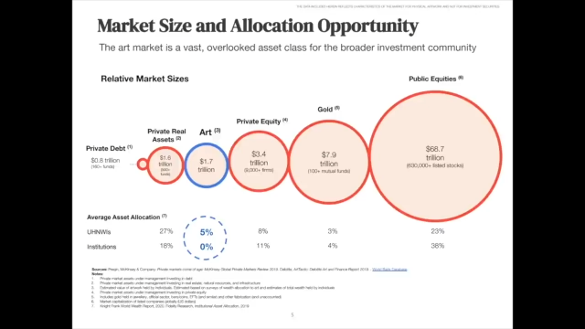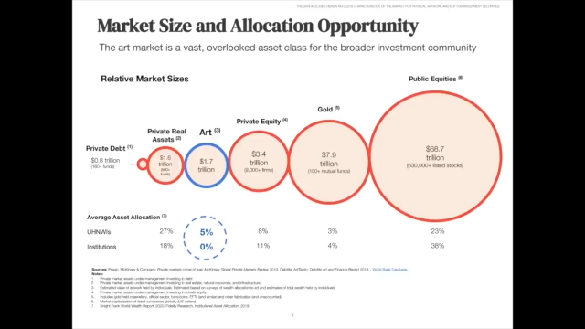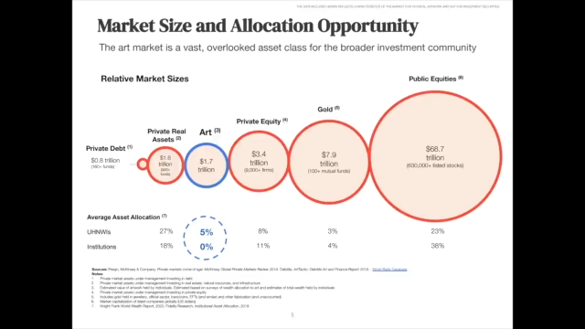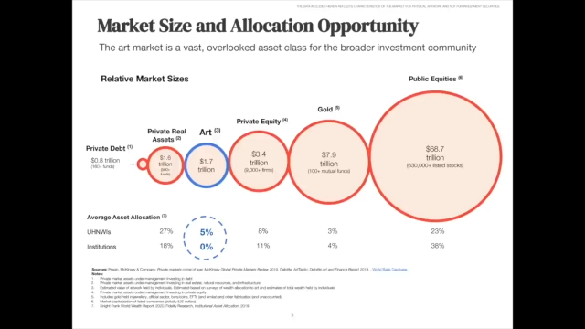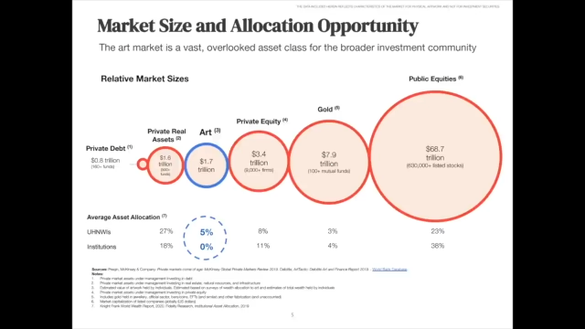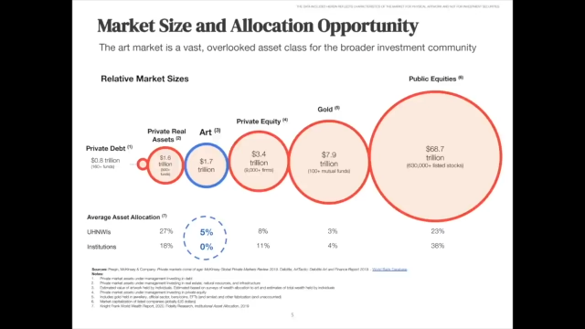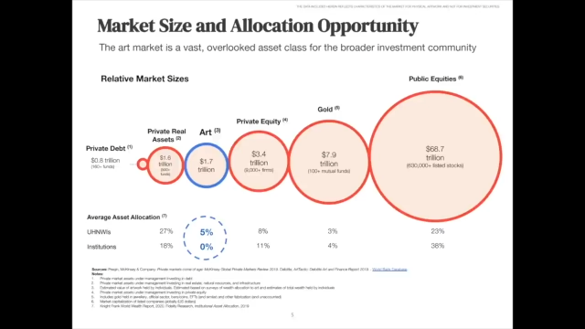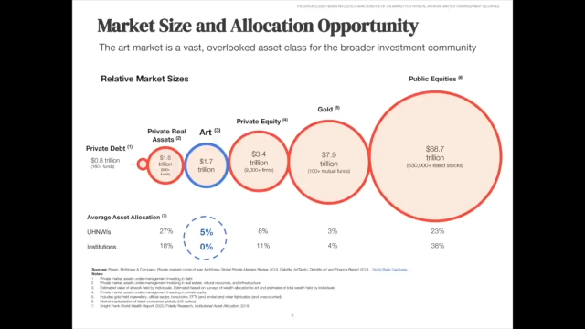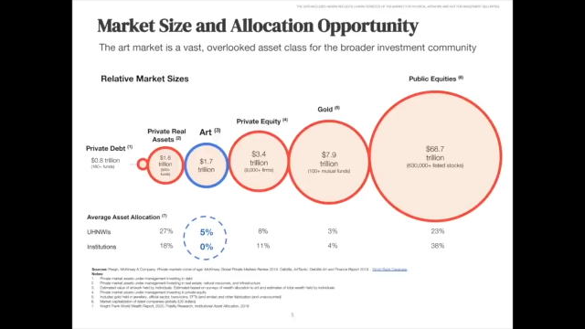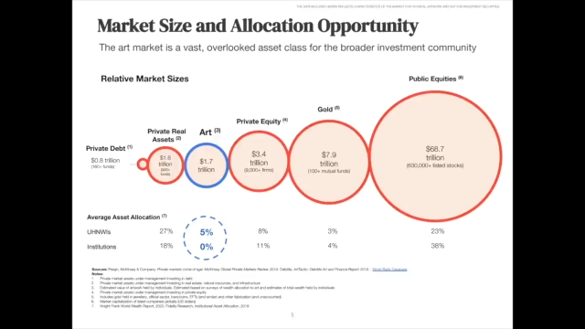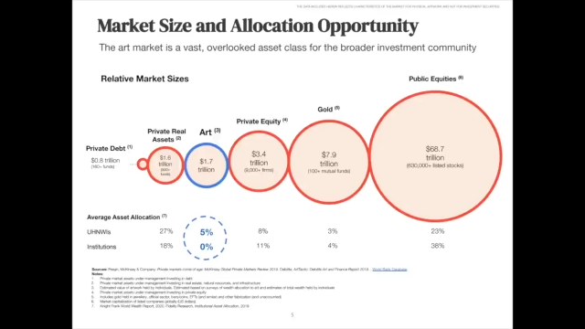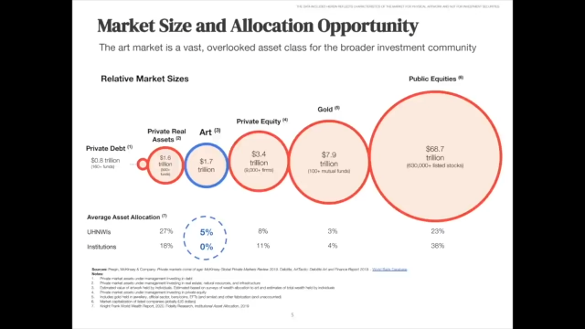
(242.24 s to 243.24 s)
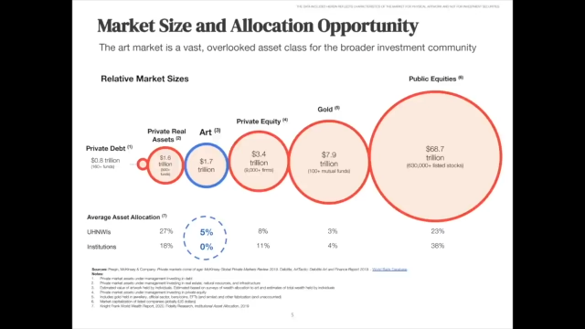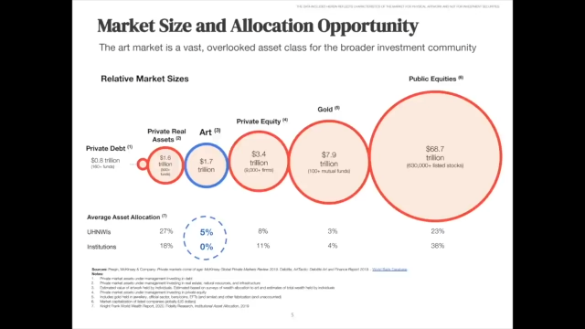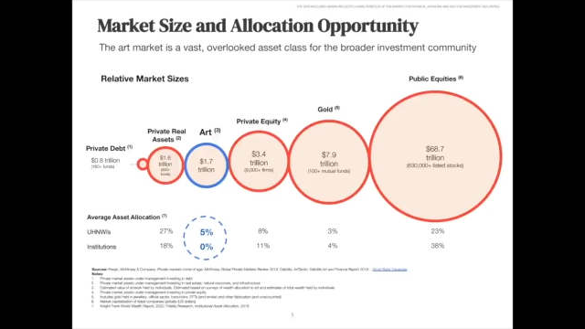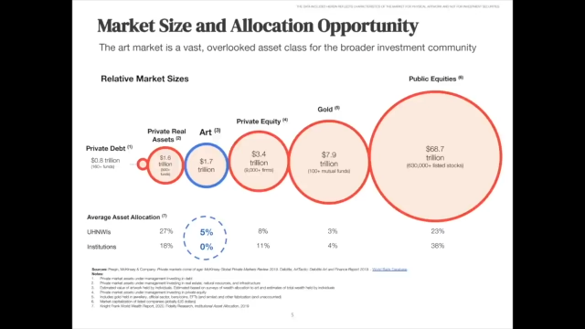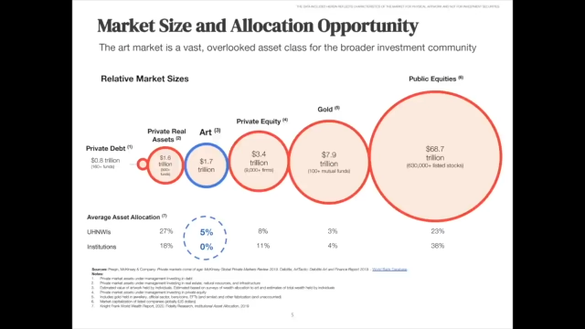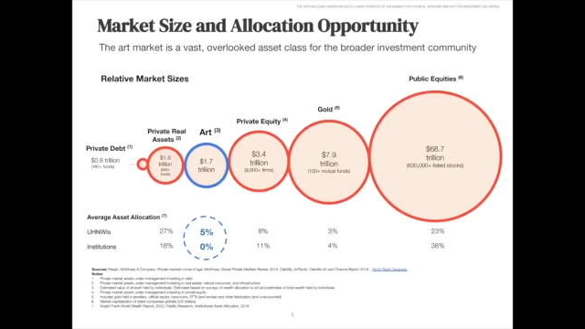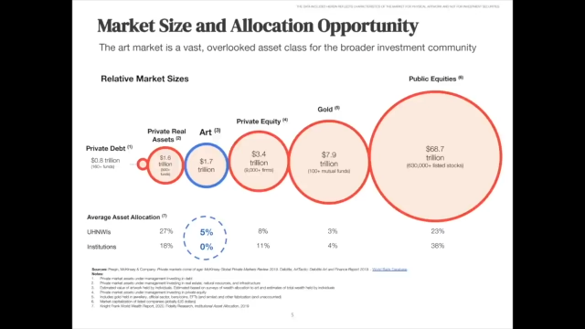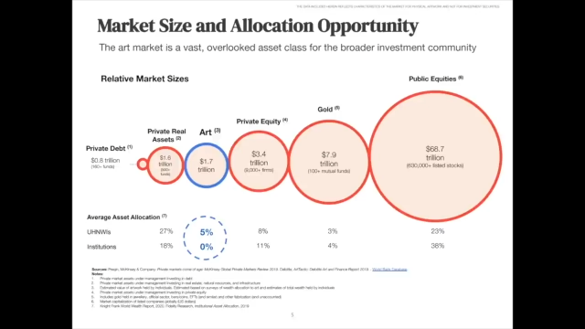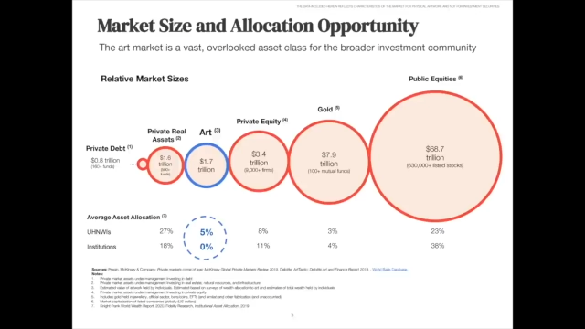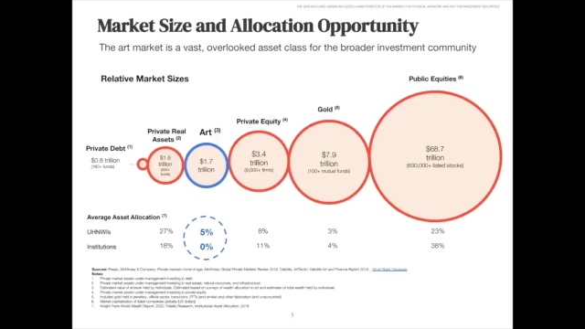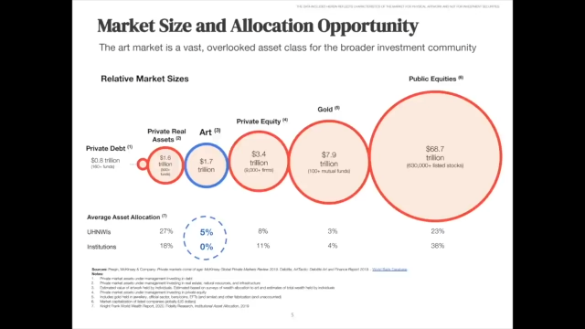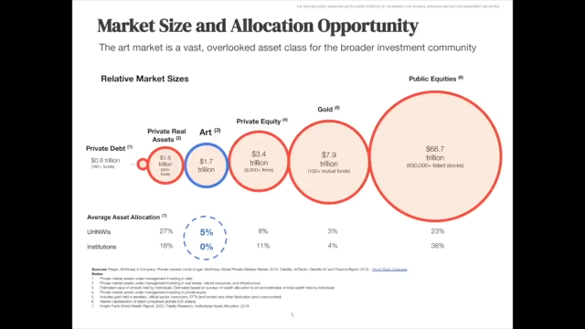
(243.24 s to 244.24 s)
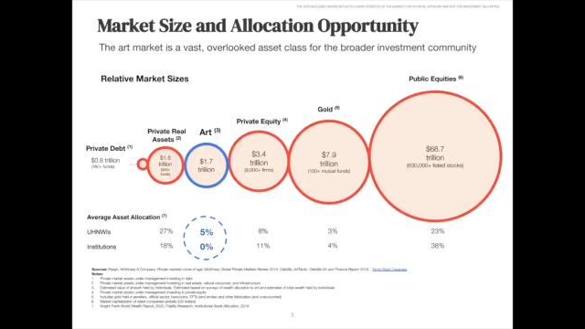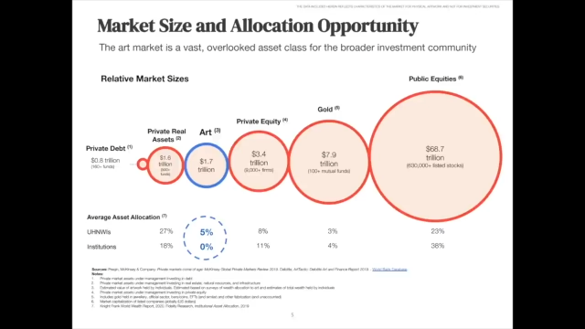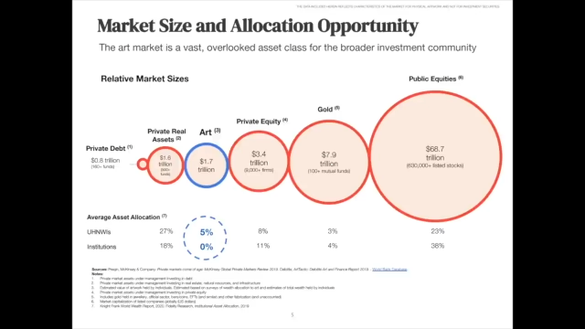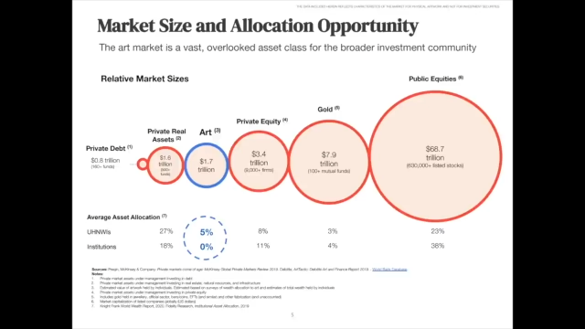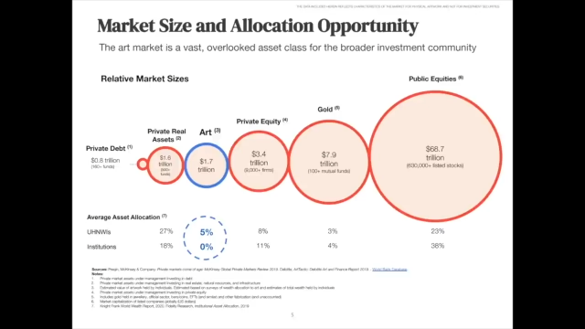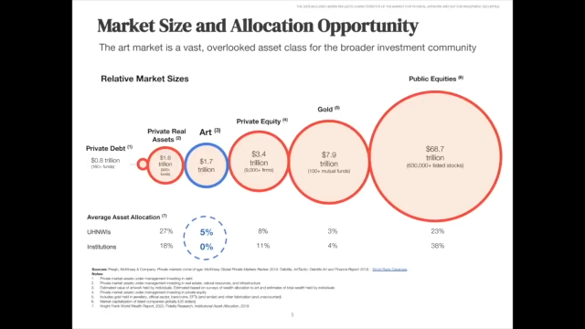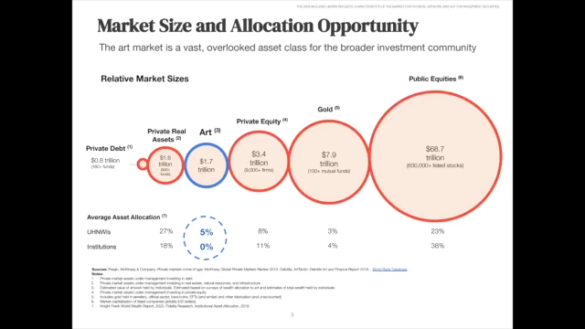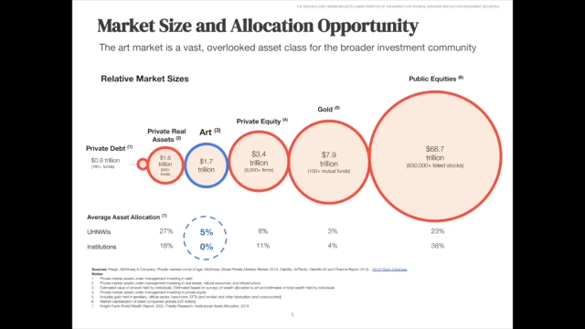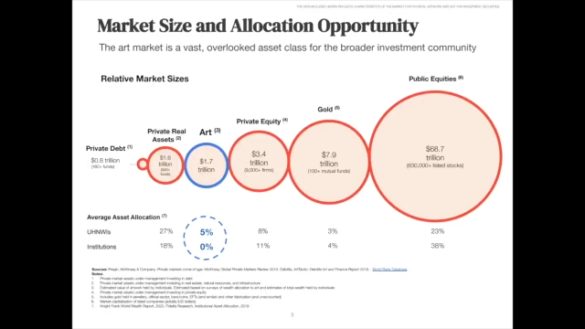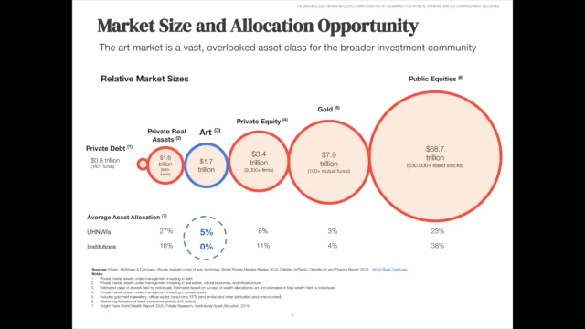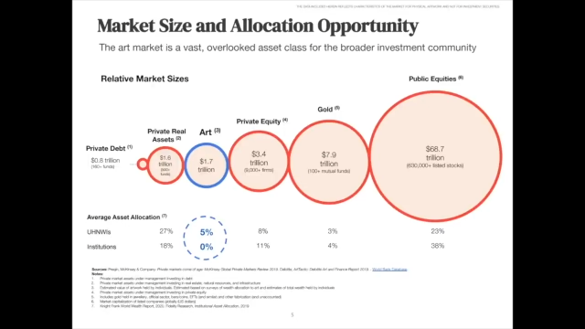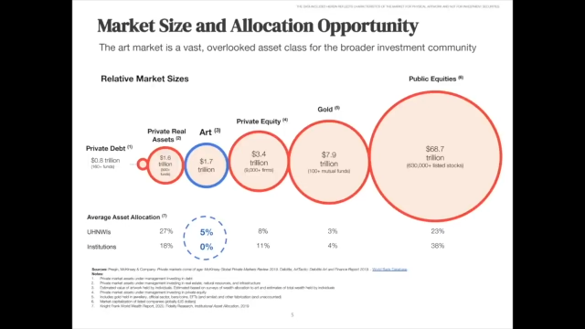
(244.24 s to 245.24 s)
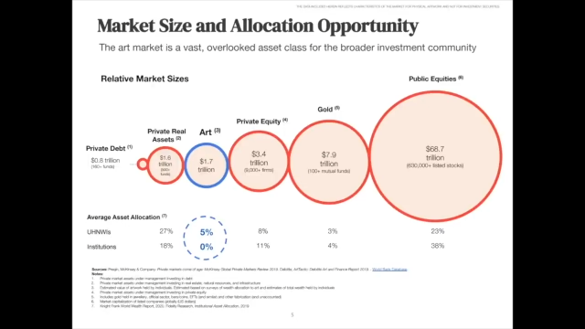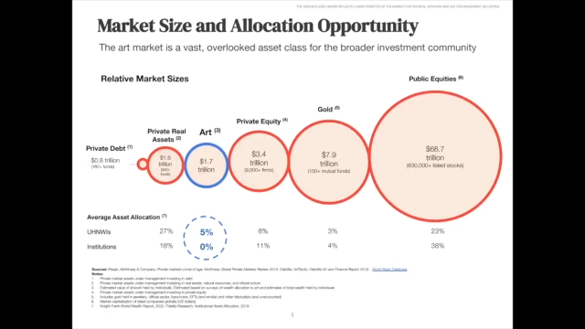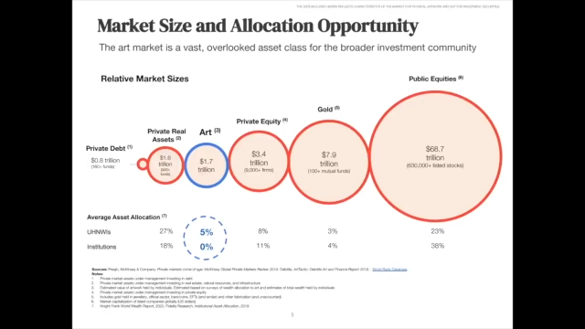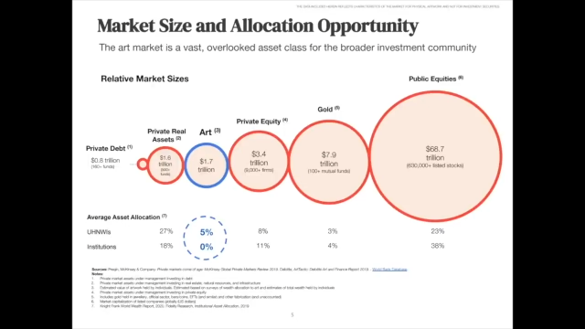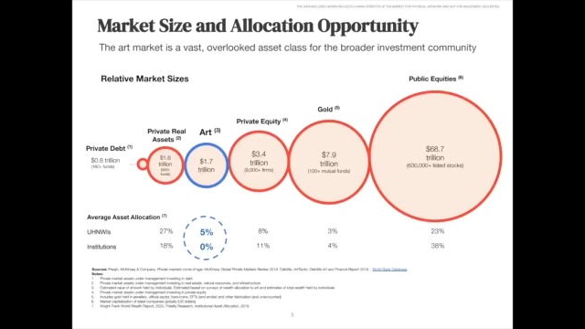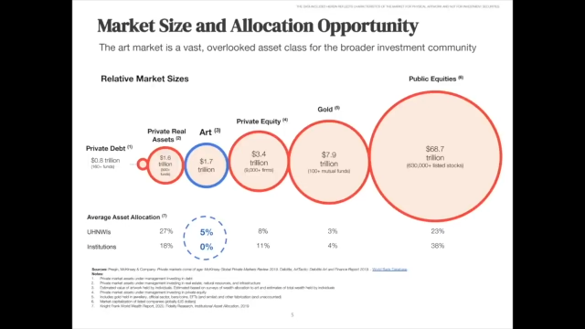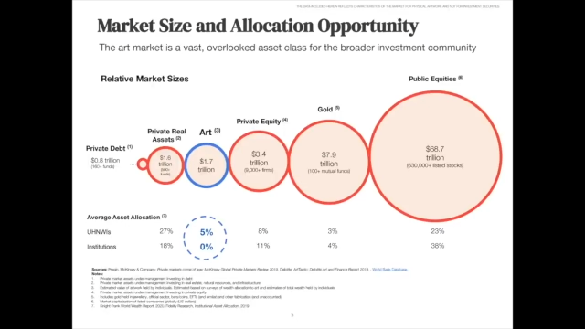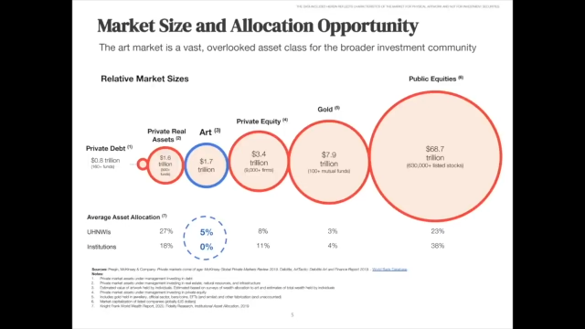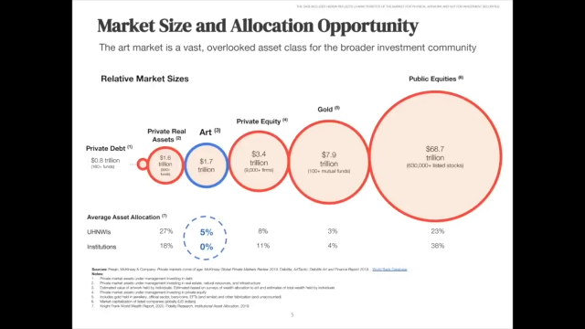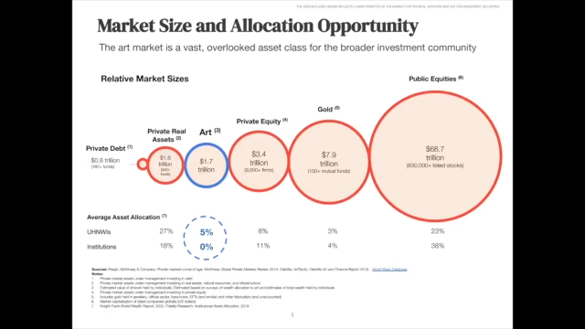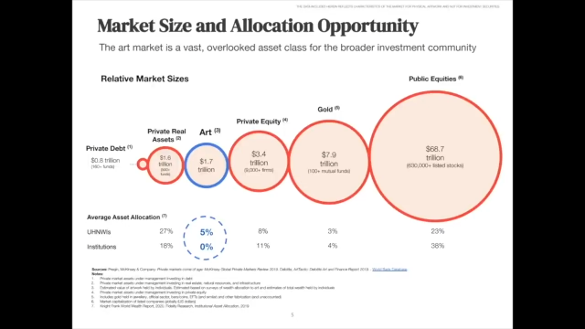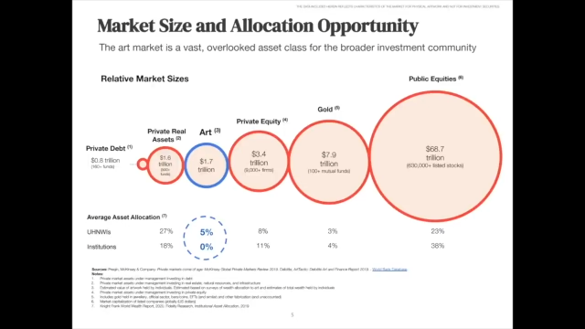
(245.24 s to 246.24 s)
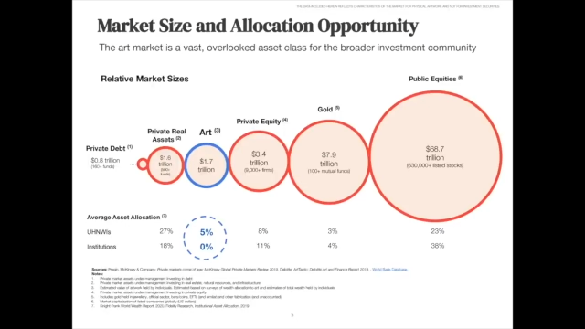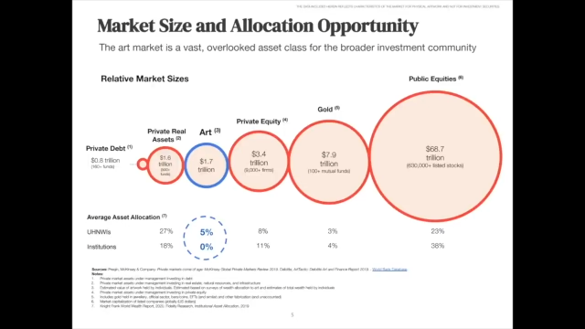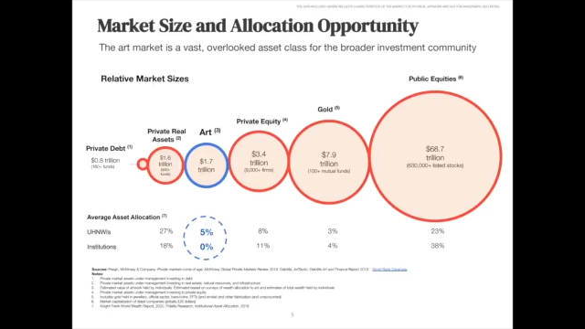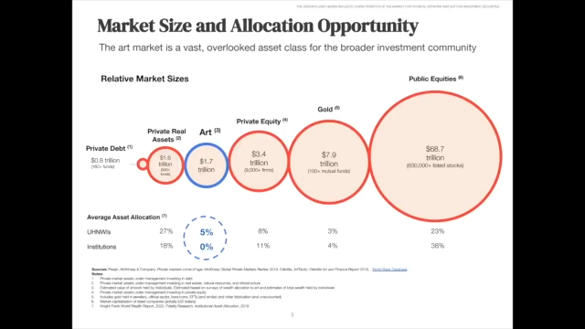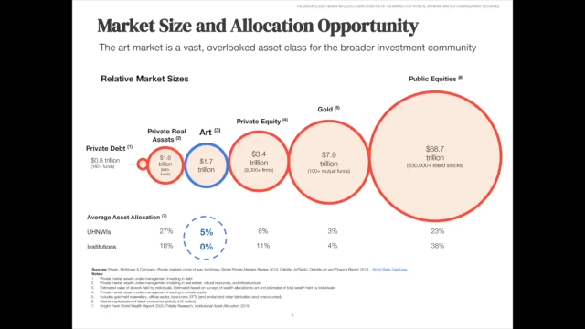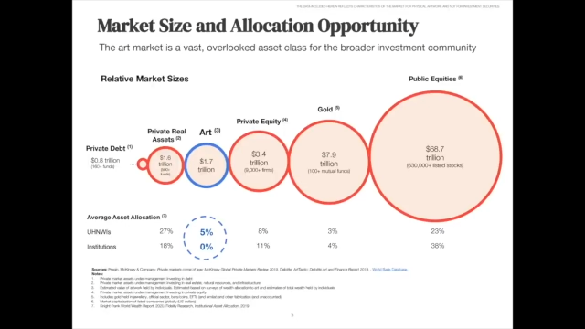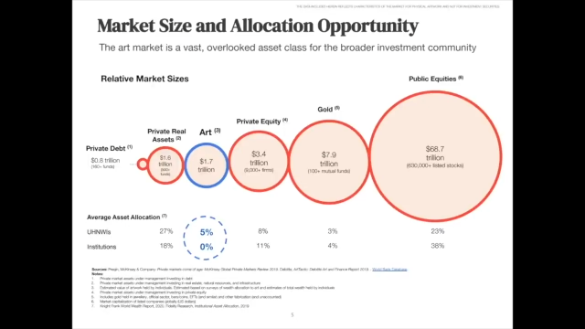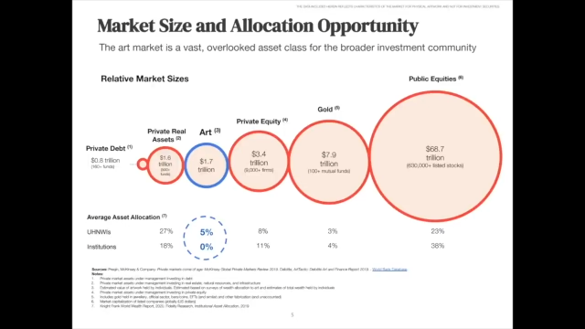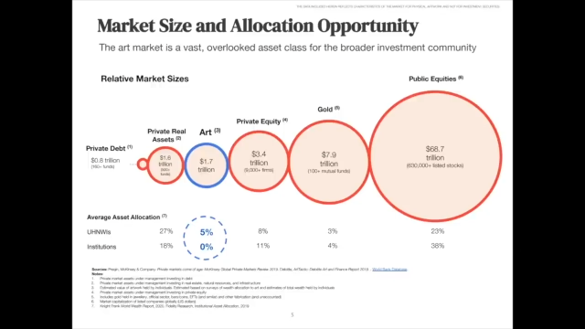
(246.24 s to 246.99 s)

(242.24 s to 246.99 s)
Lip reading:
[unreadable: no face in view]